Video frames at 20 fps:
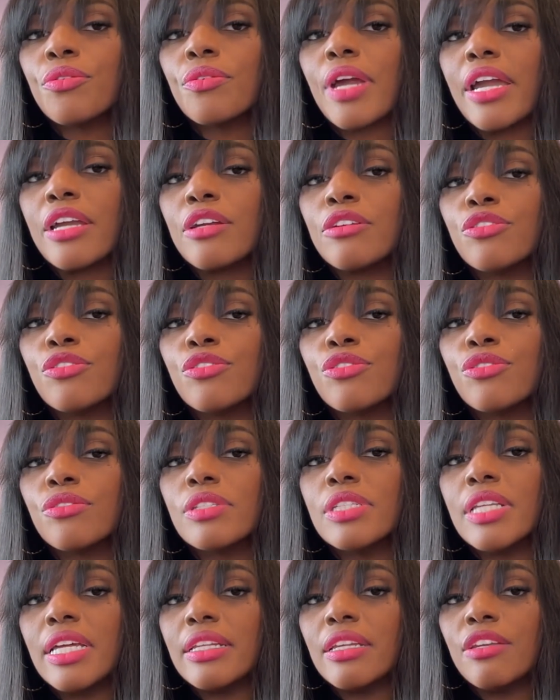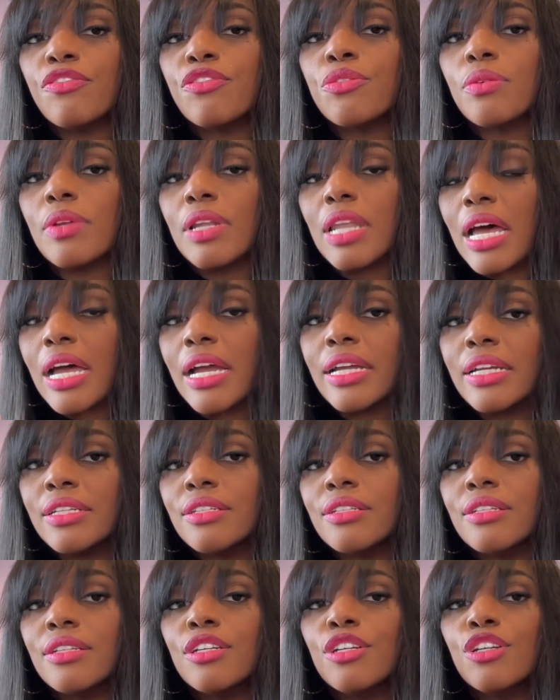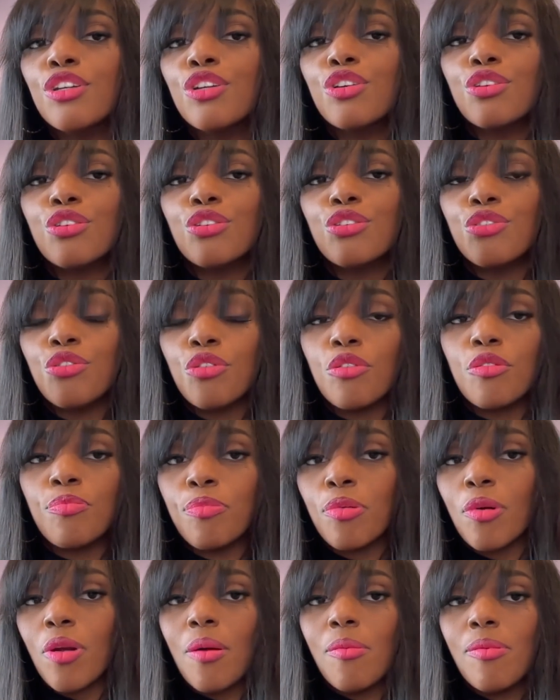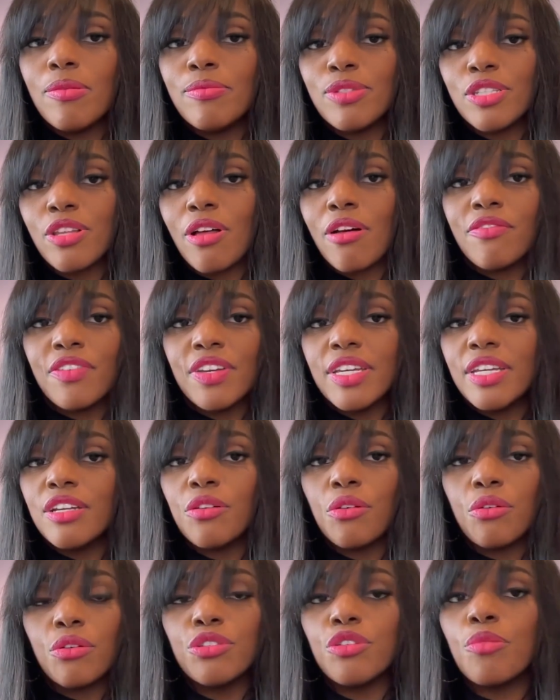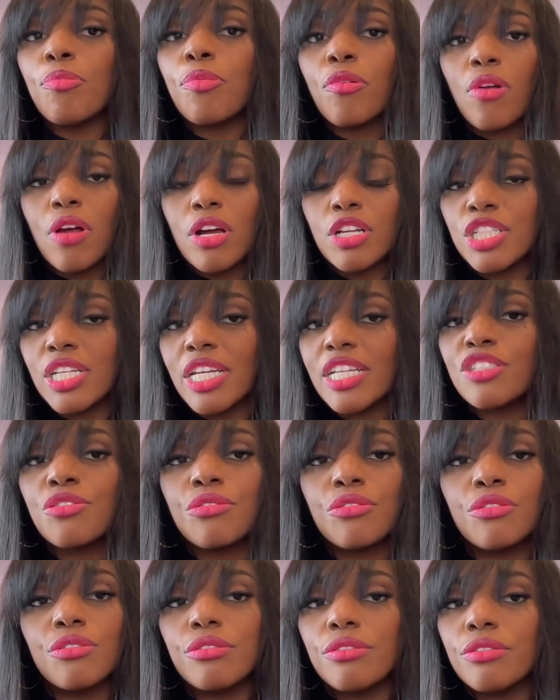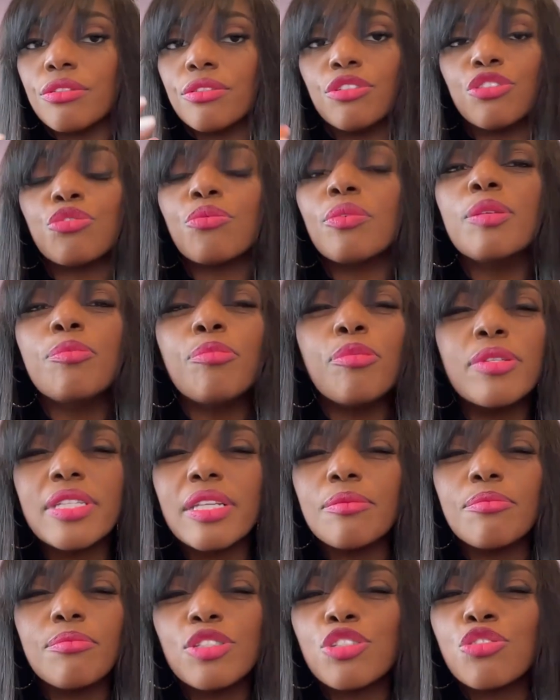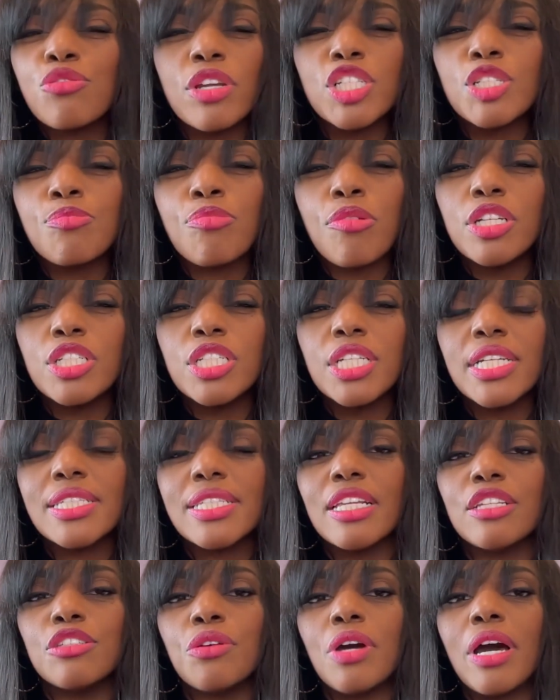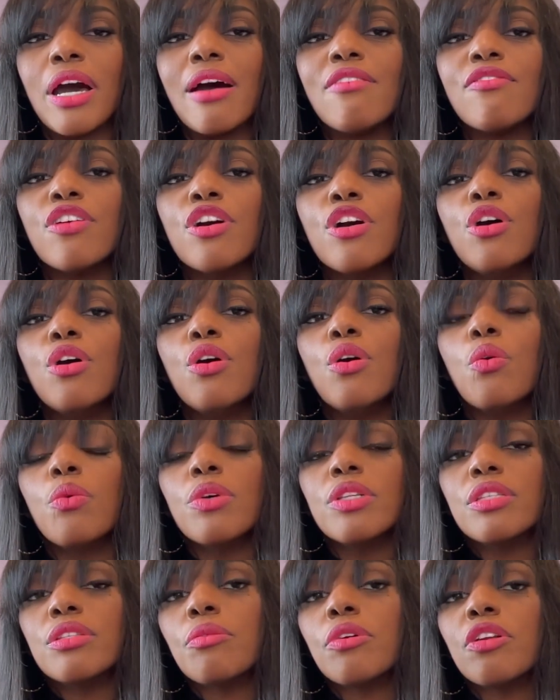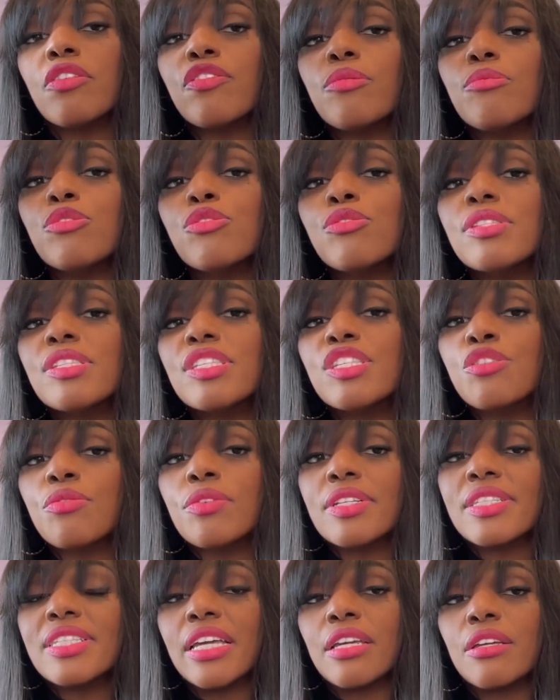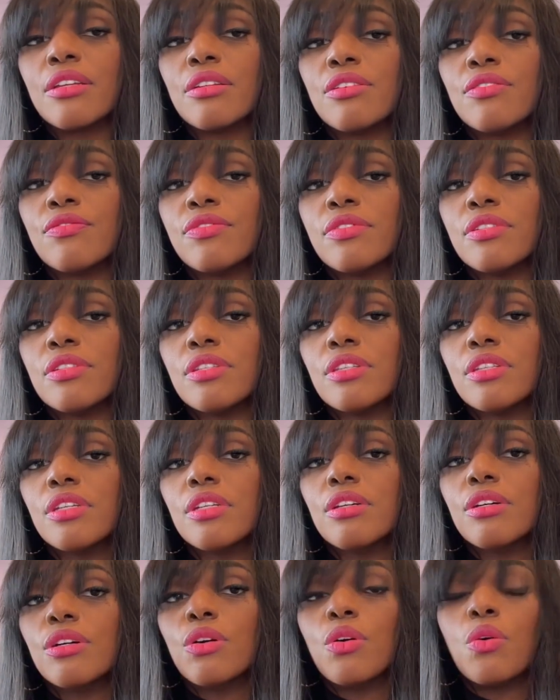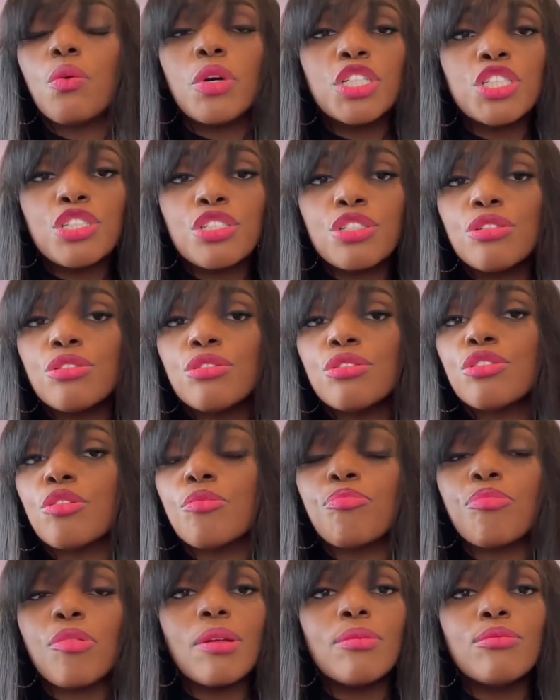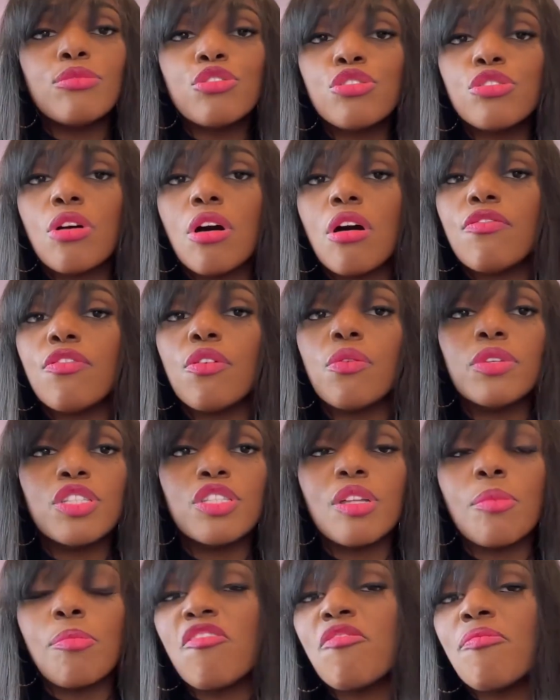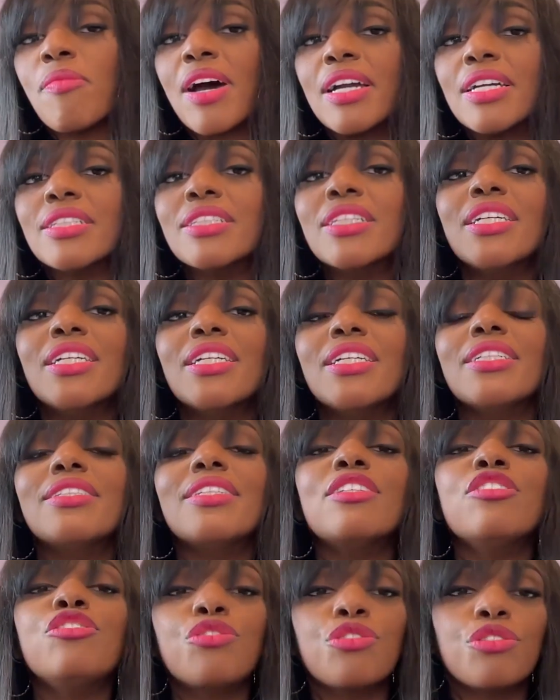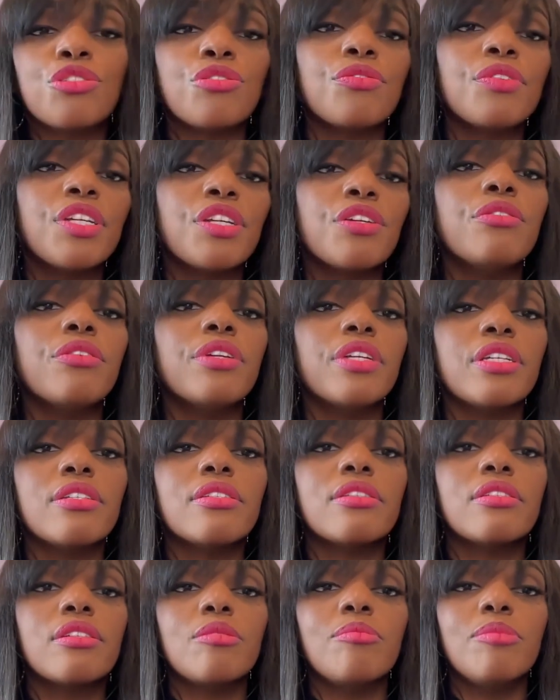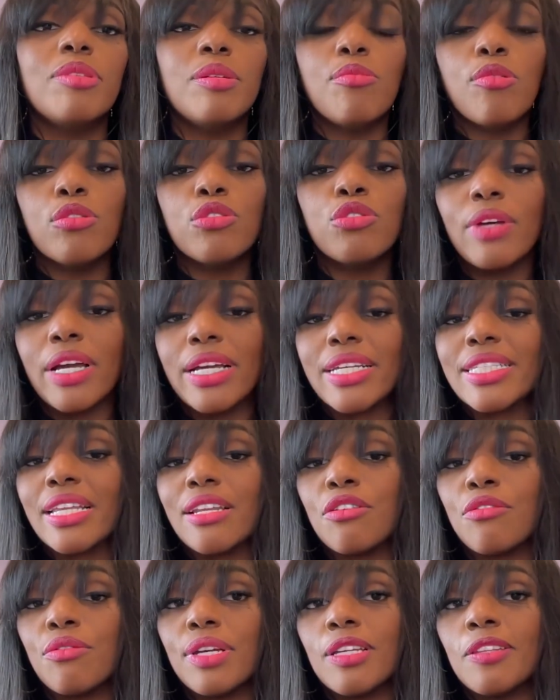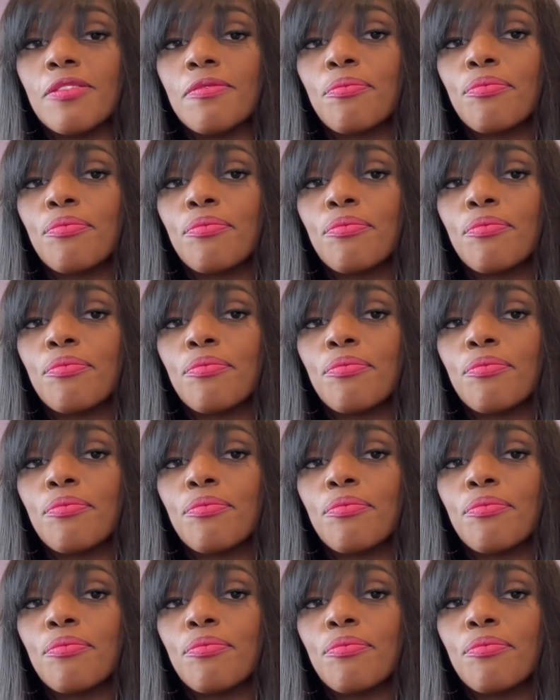I understood that if you align your problem solving, or the projects, or the 20% stretch projects that you have, with one of the most senior executives, questions or problem to solve, or what's top of mind, then your career is going to be able to accelerate.